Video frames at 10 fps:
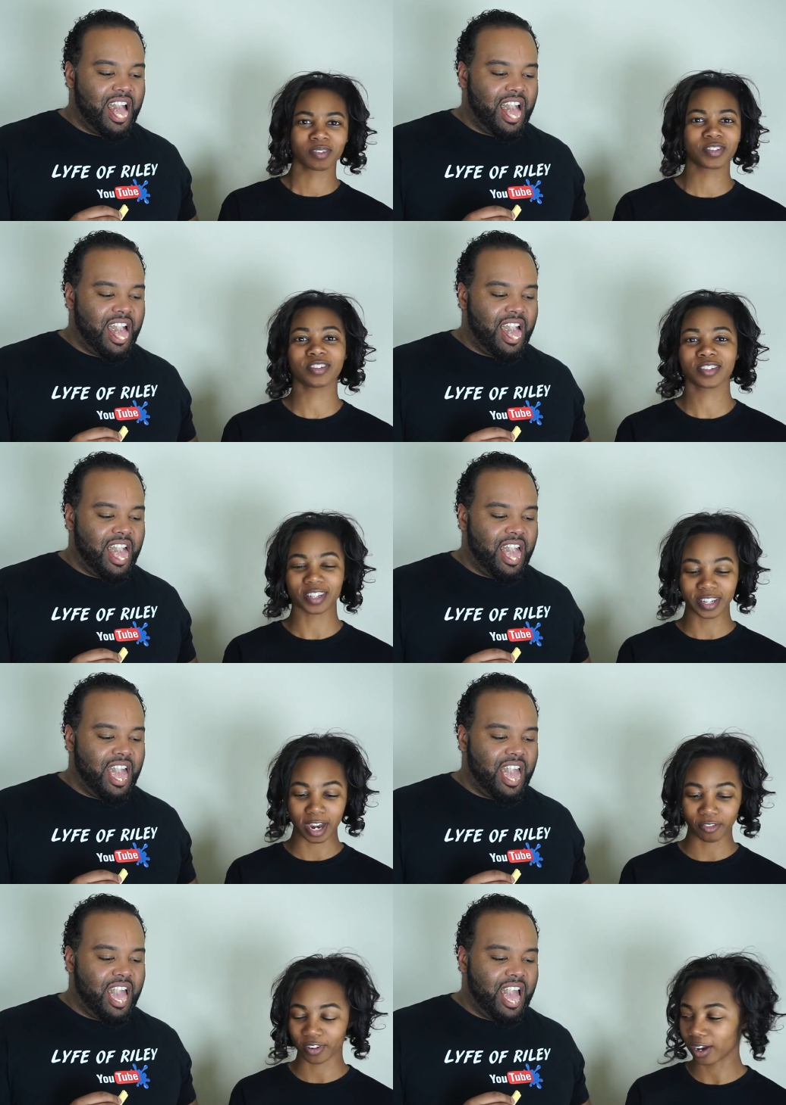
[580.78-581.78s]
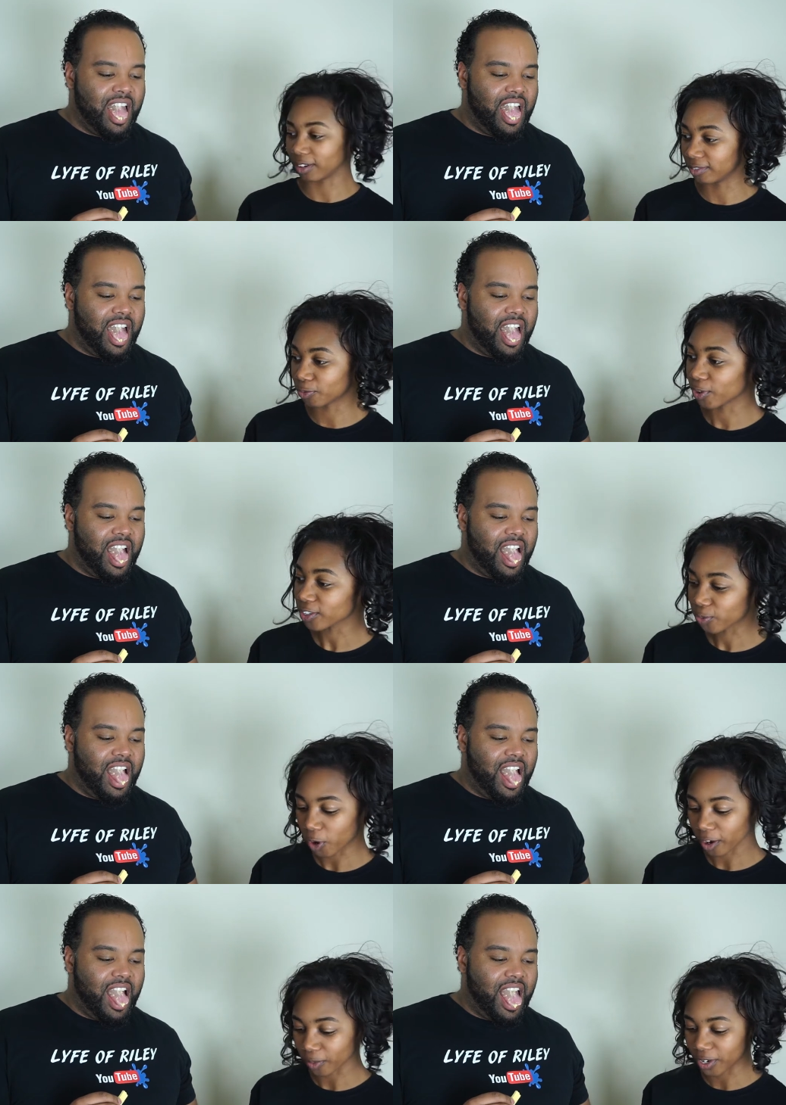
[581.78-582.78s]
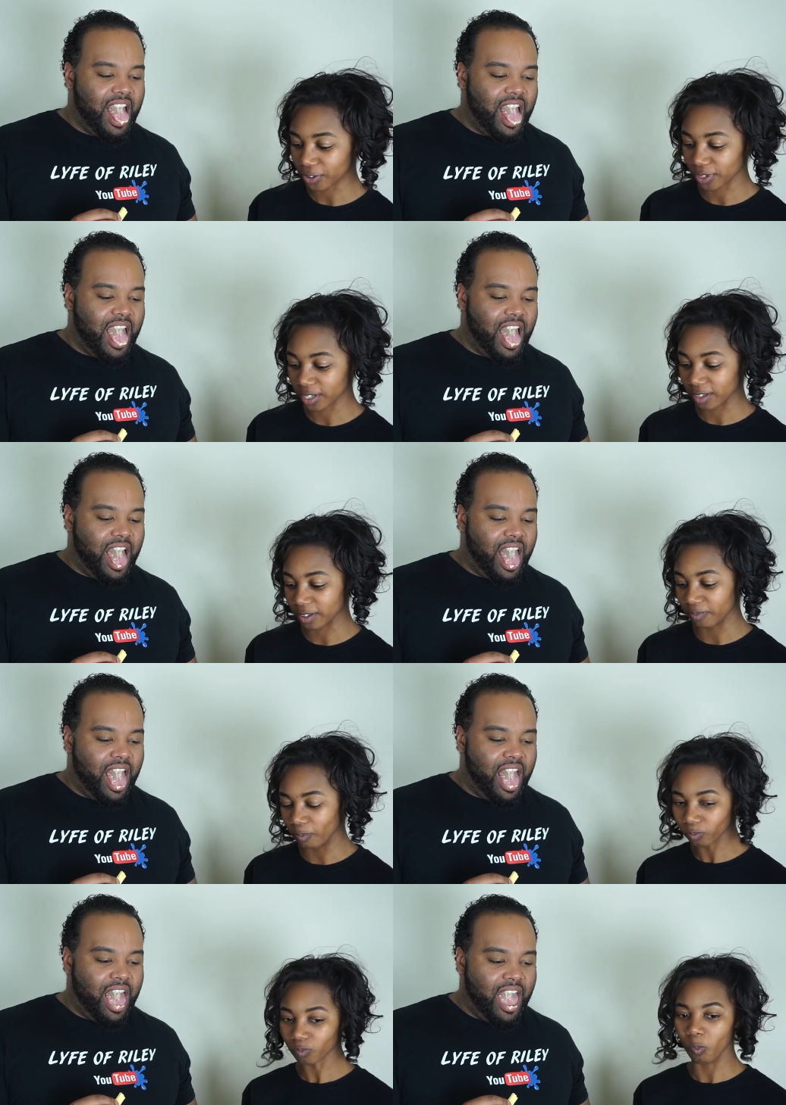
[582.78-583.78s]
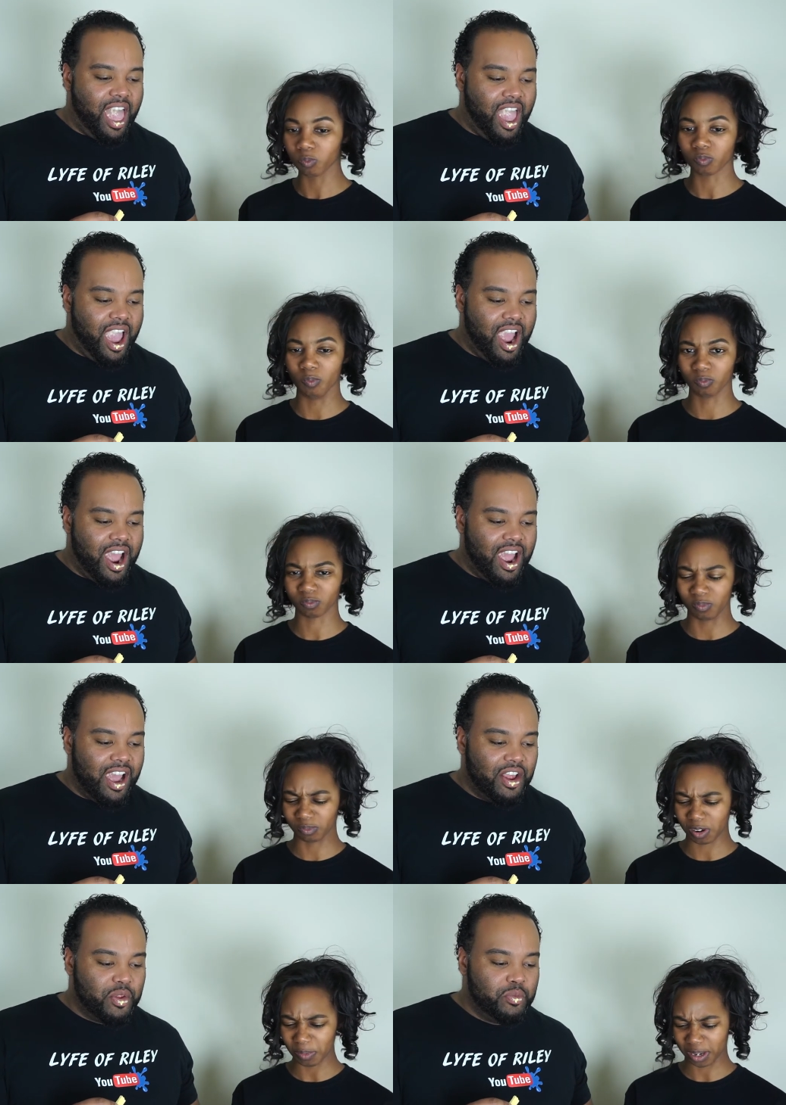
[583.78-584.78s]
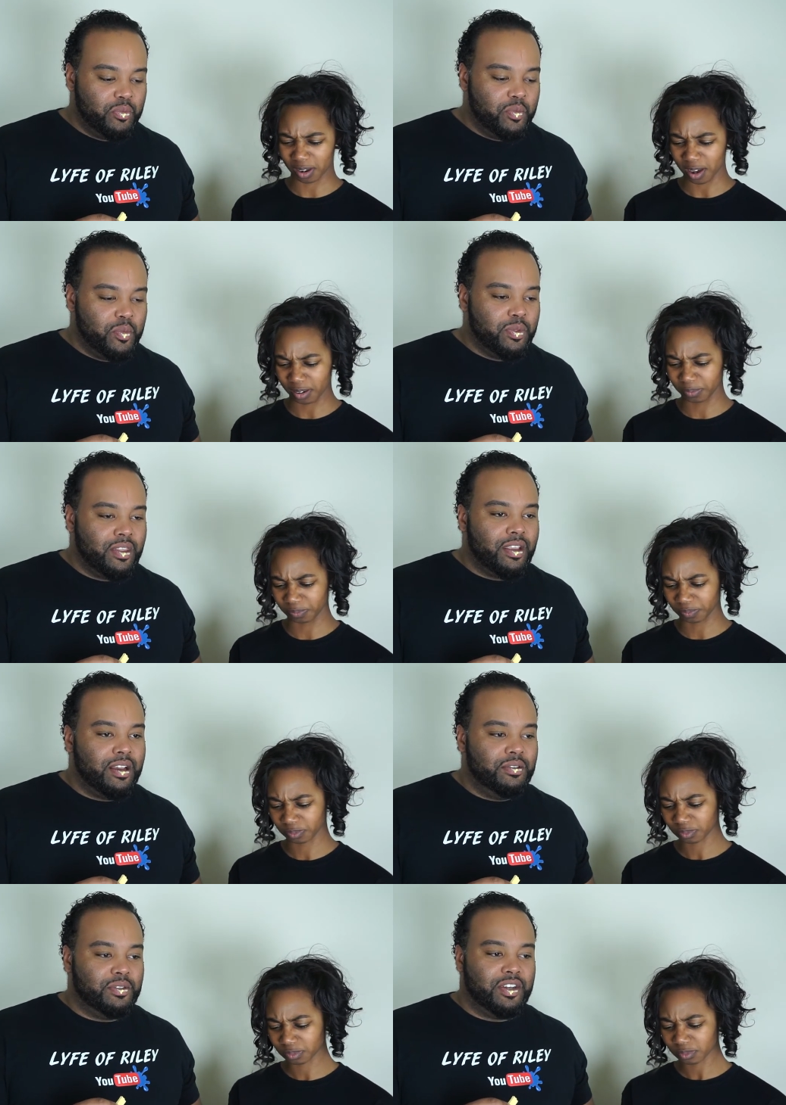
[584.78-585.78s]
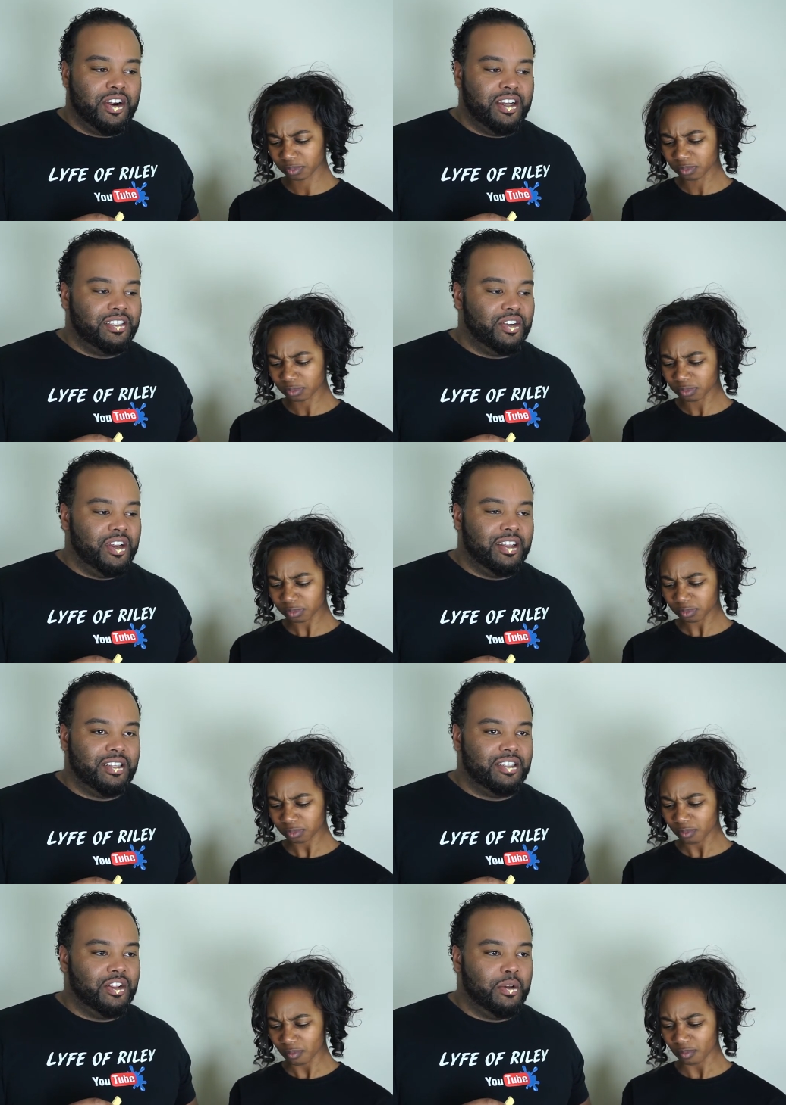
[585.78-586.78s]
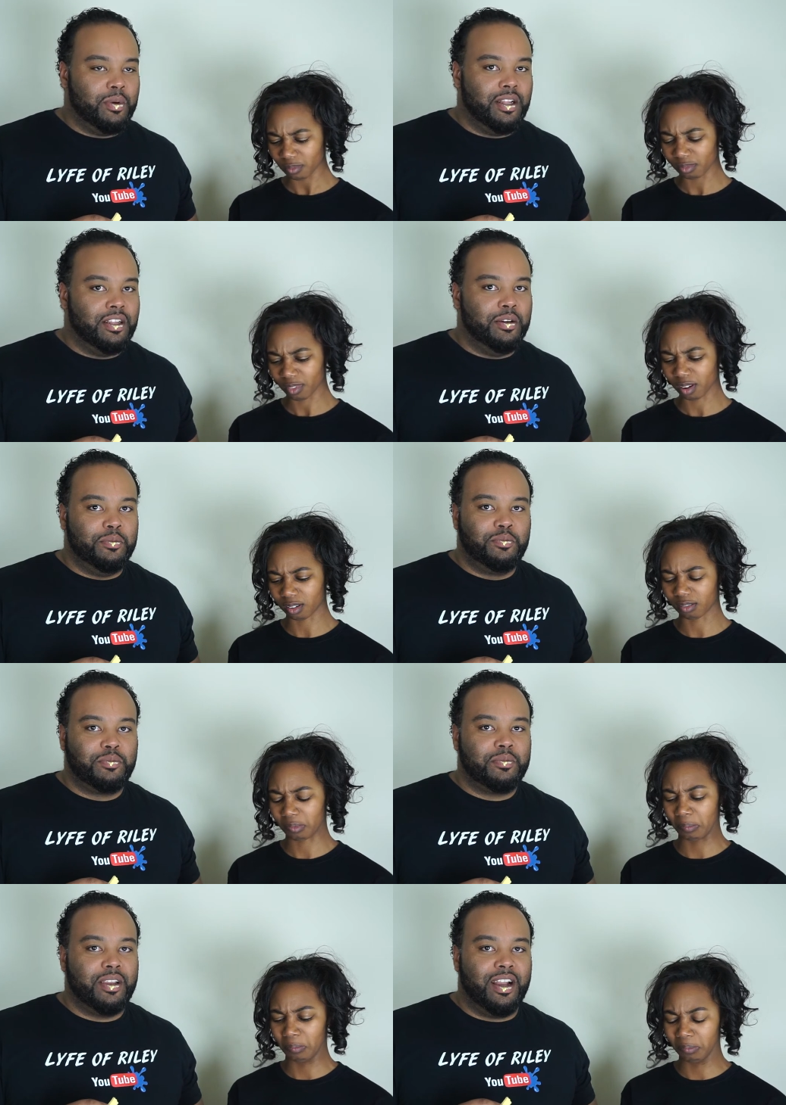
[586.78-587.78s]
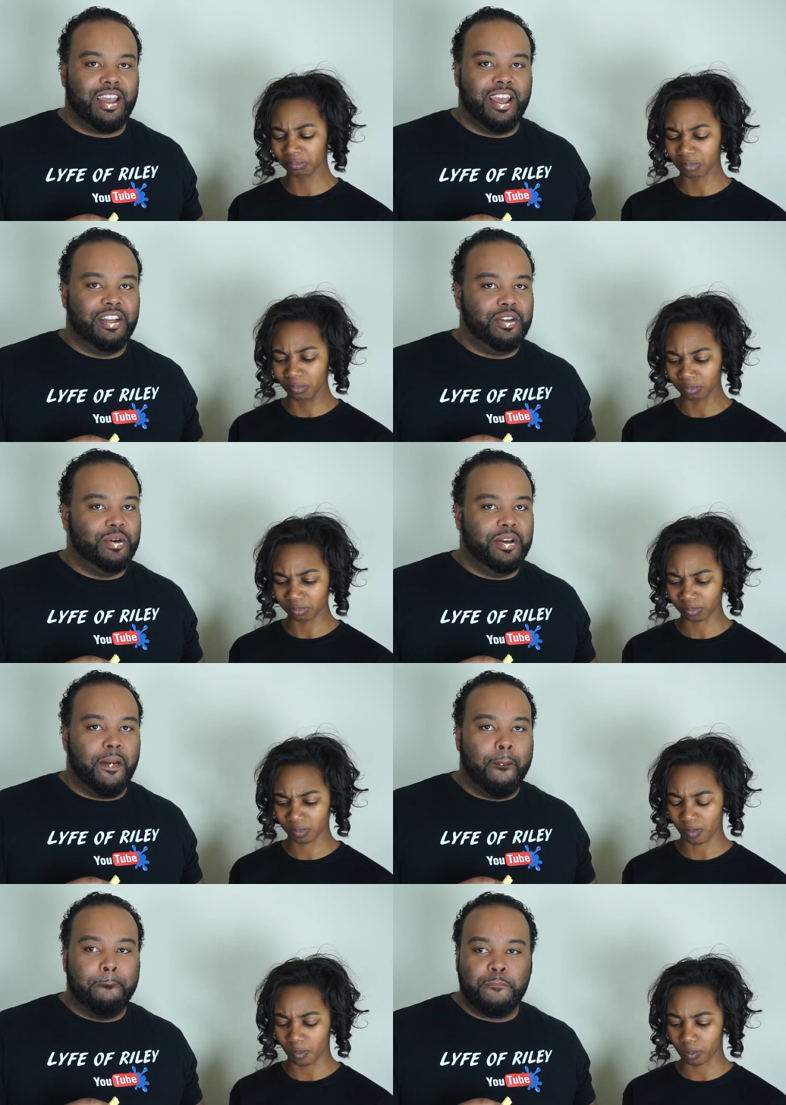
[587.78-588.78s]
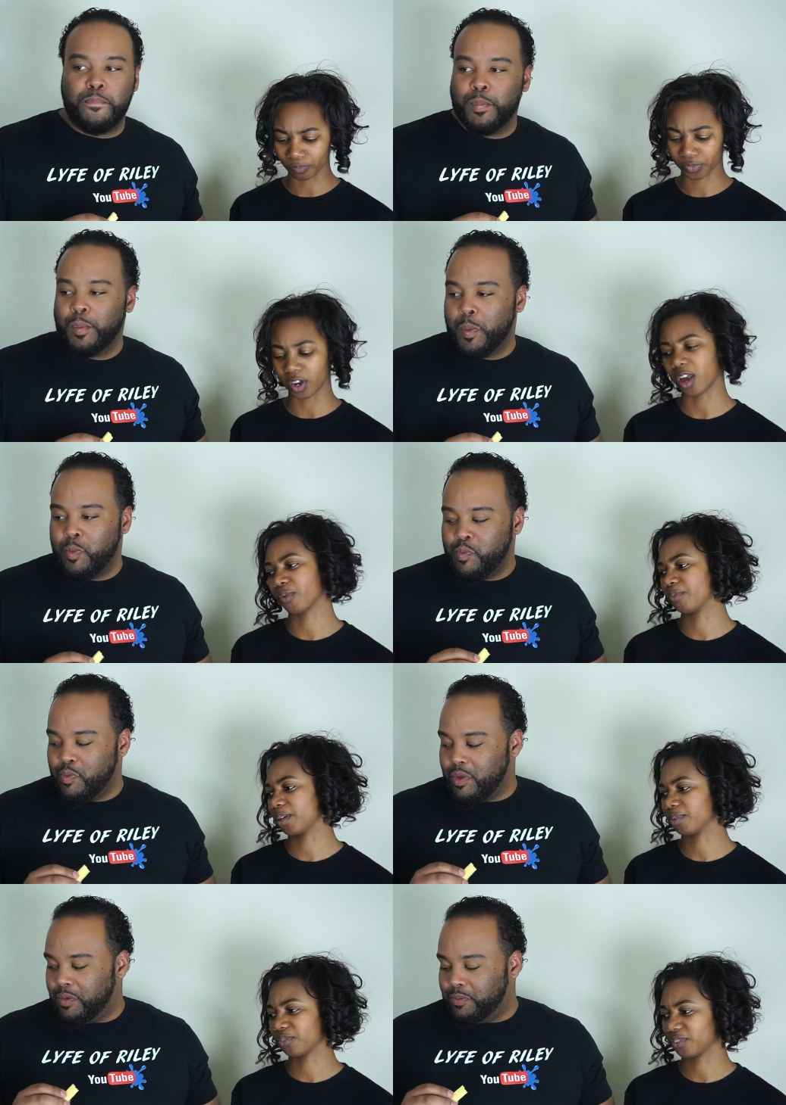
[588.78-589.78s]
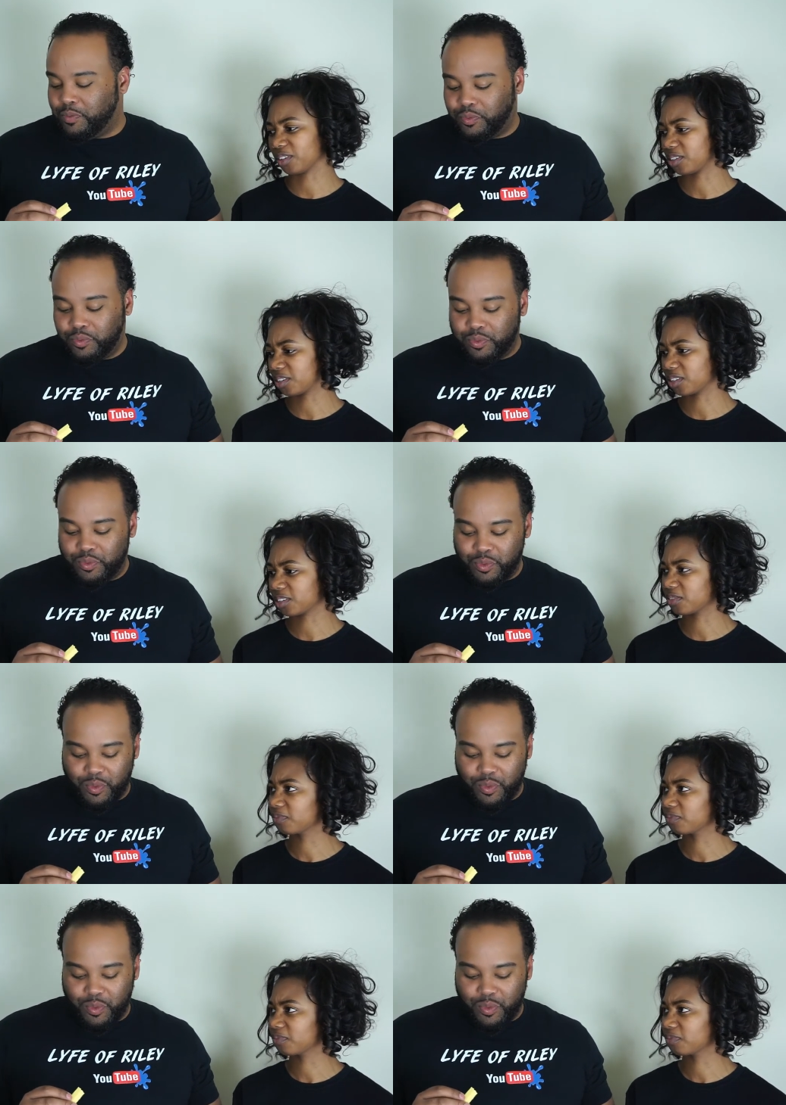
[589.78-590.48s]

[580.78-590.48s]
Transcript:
Speaker 1: This is an F. Where's water when you need it? Oh my god.
Speaker 2: I'm sorry. It's gonna have to chill on my lip. I can't do it.
Speaker 1: No, I won't be able to finish this.